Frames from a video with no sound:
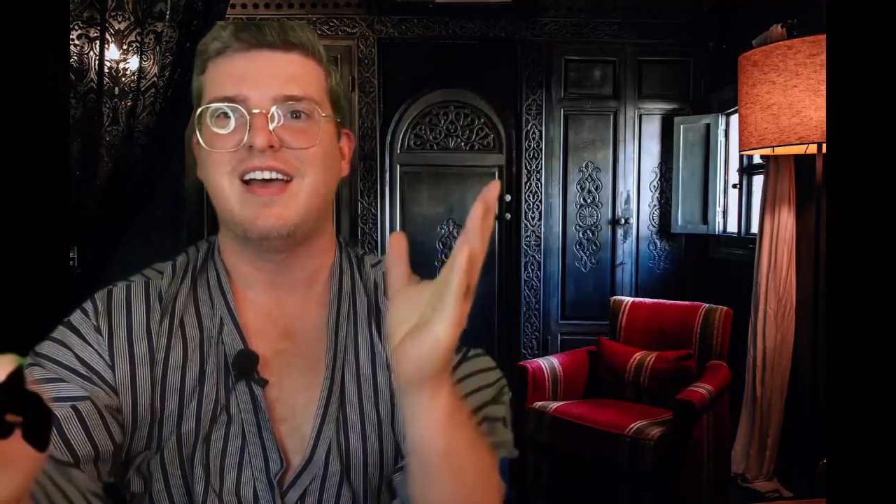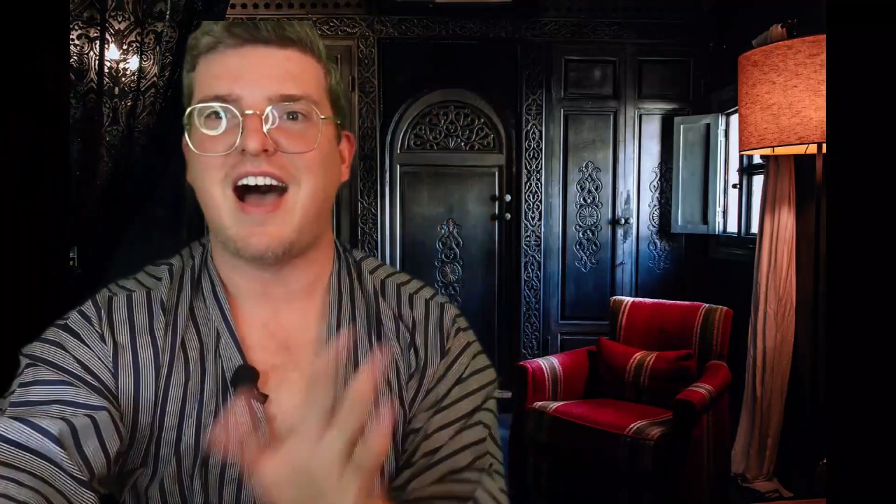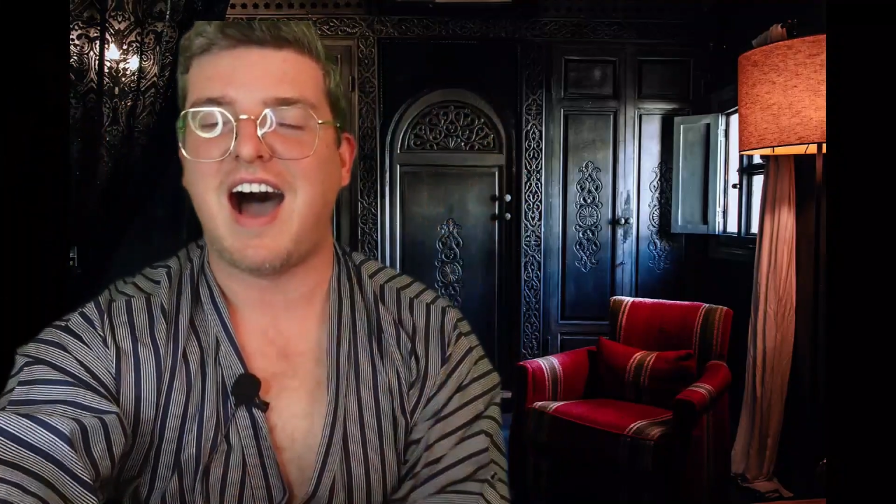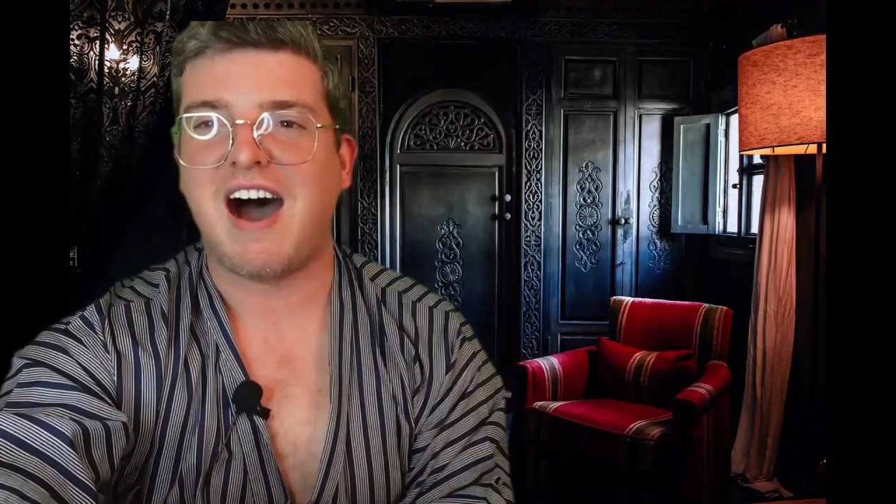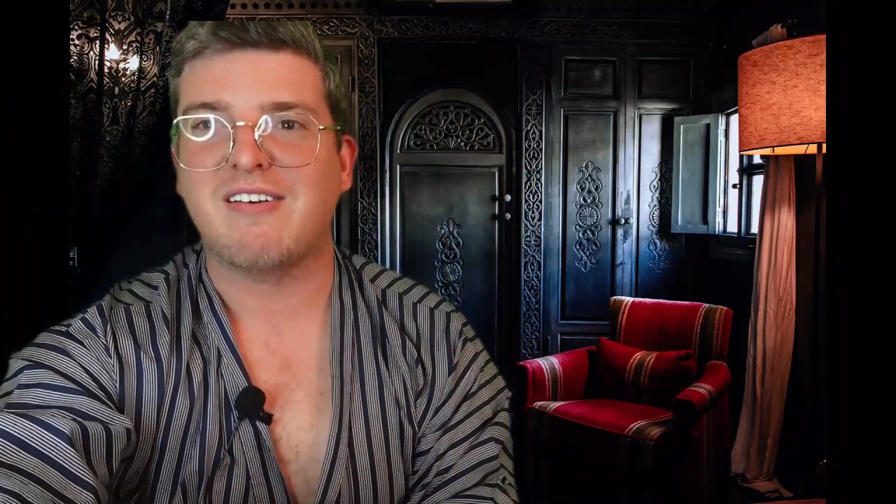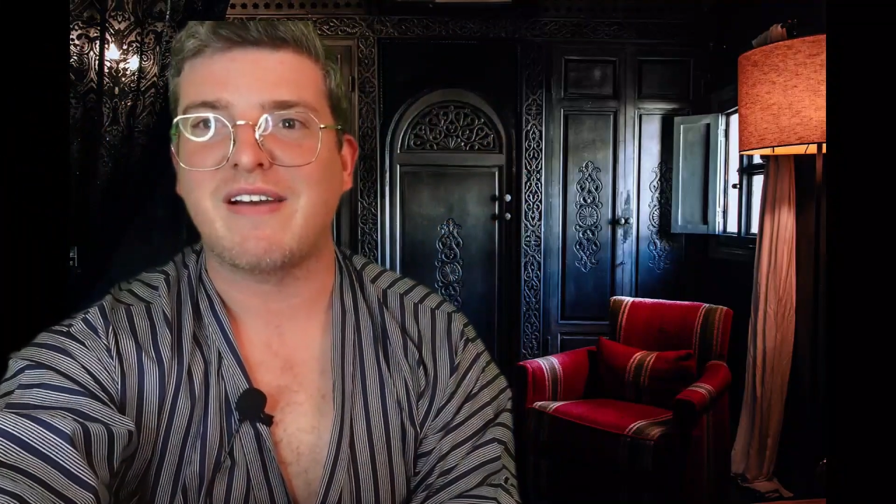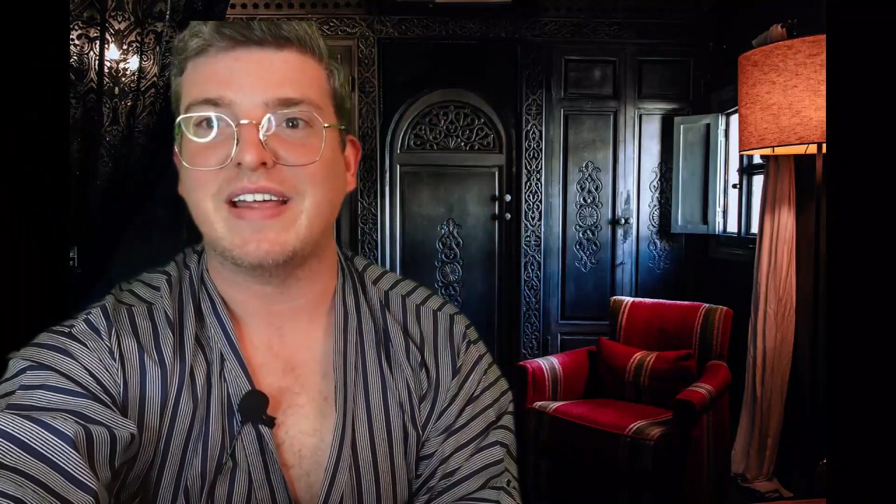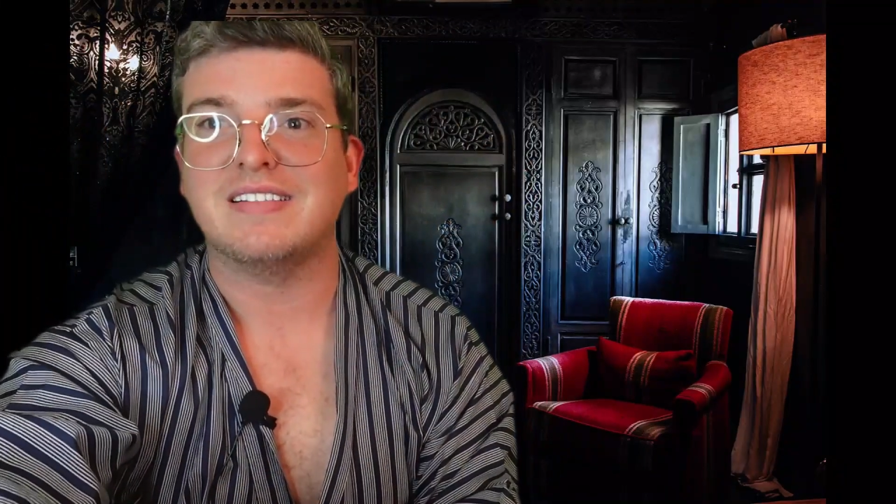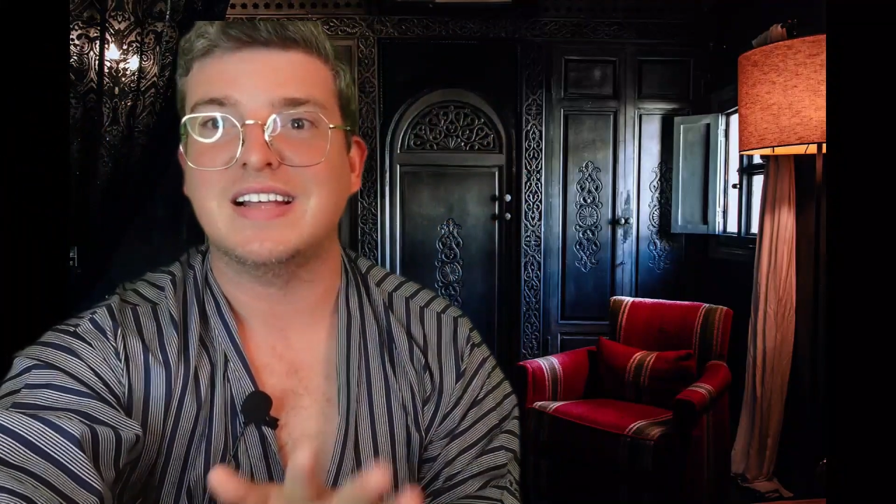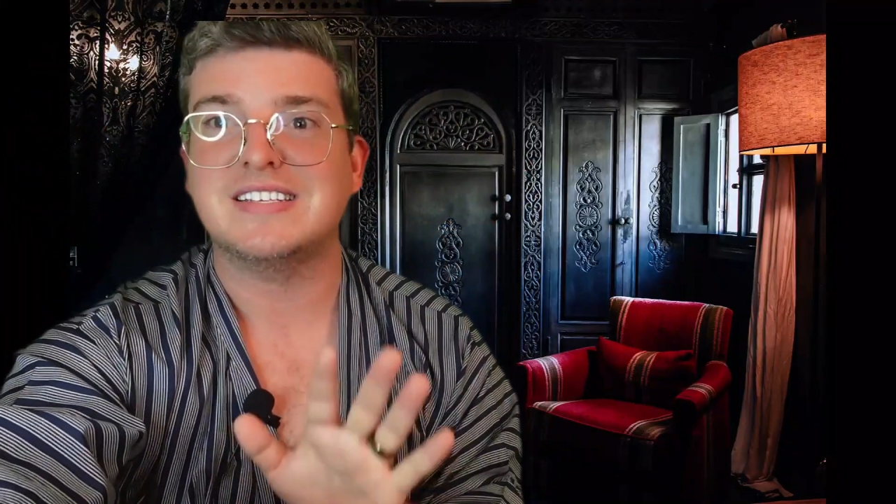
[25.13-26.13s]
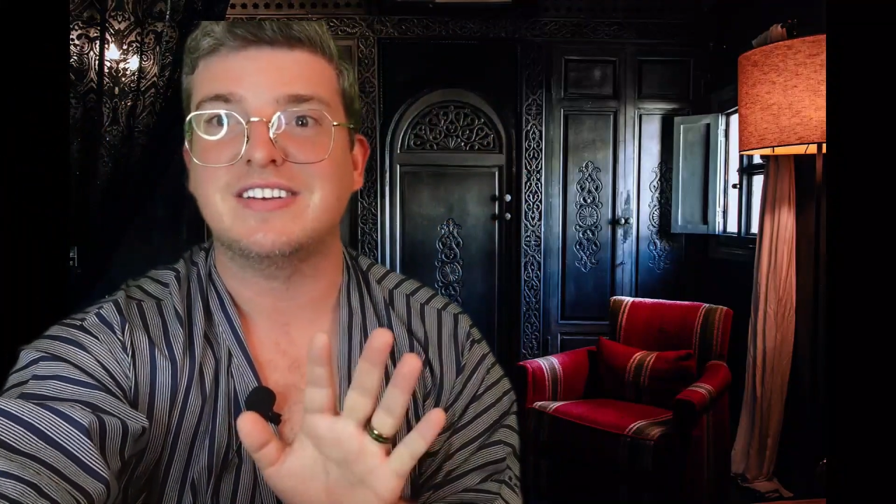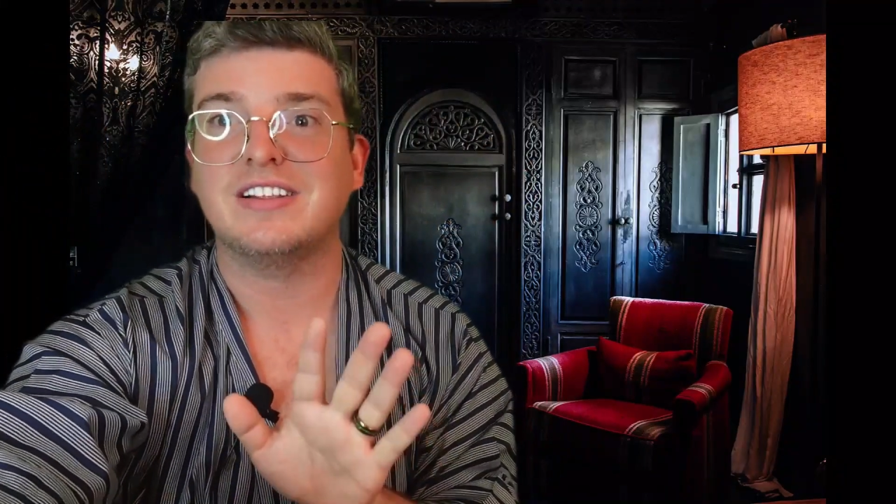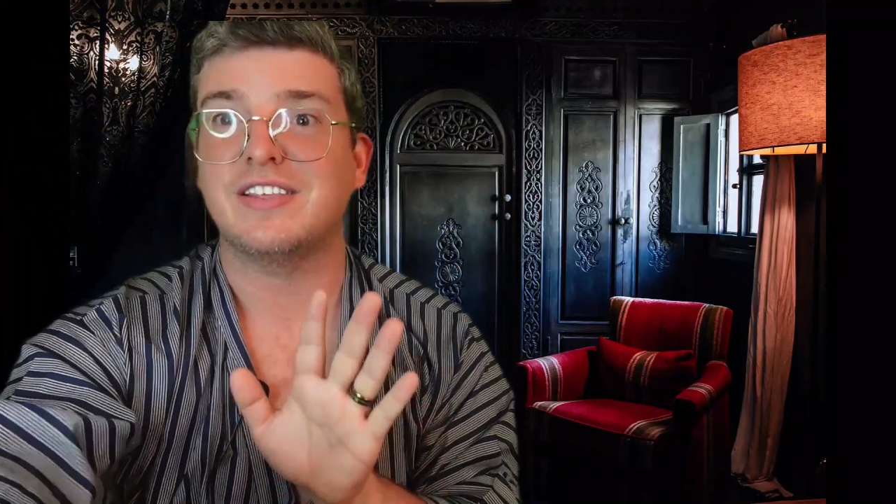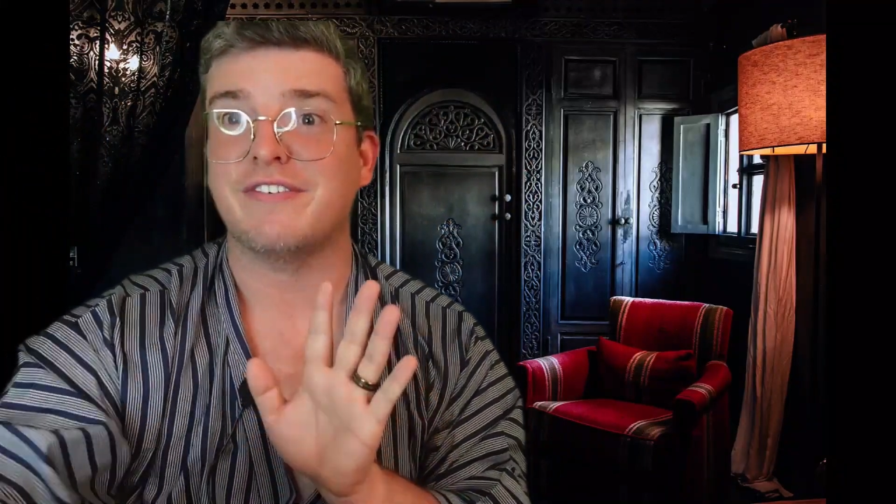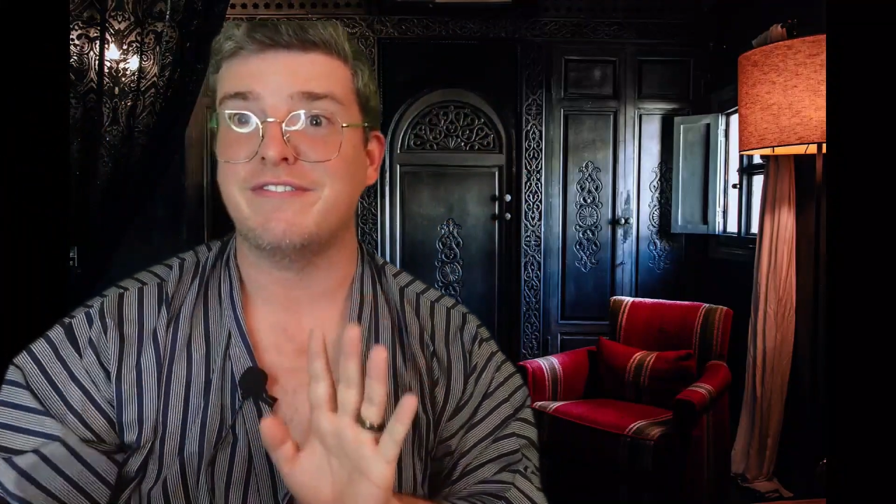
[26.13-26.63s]
Alright, let's
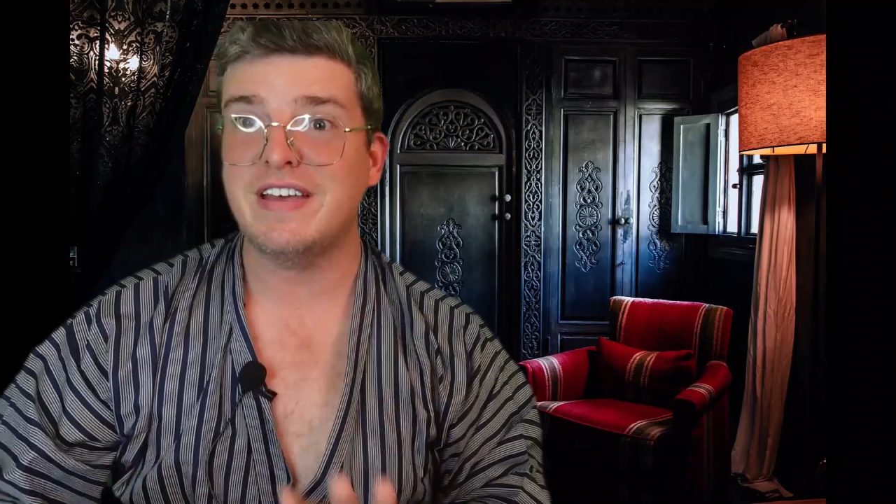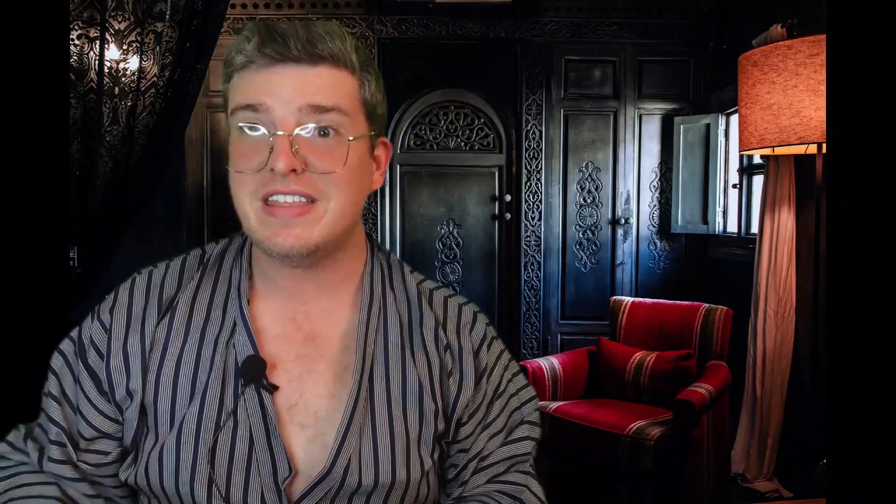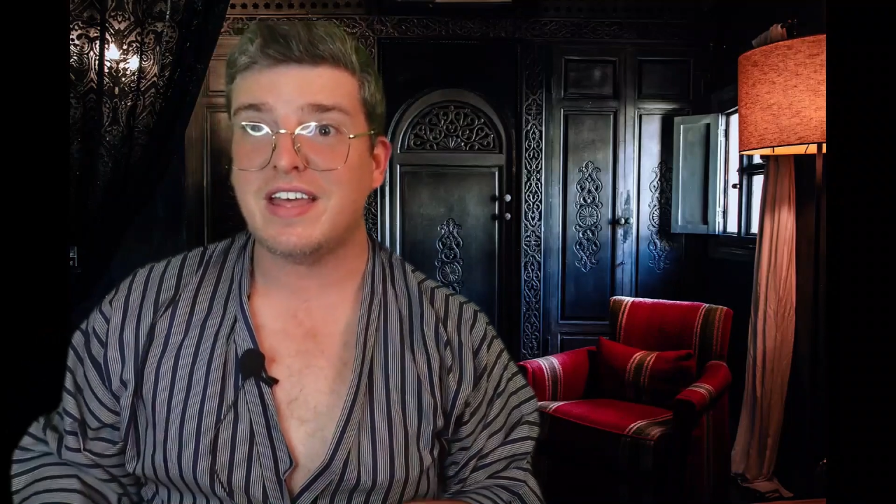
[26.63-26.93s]
start the fifth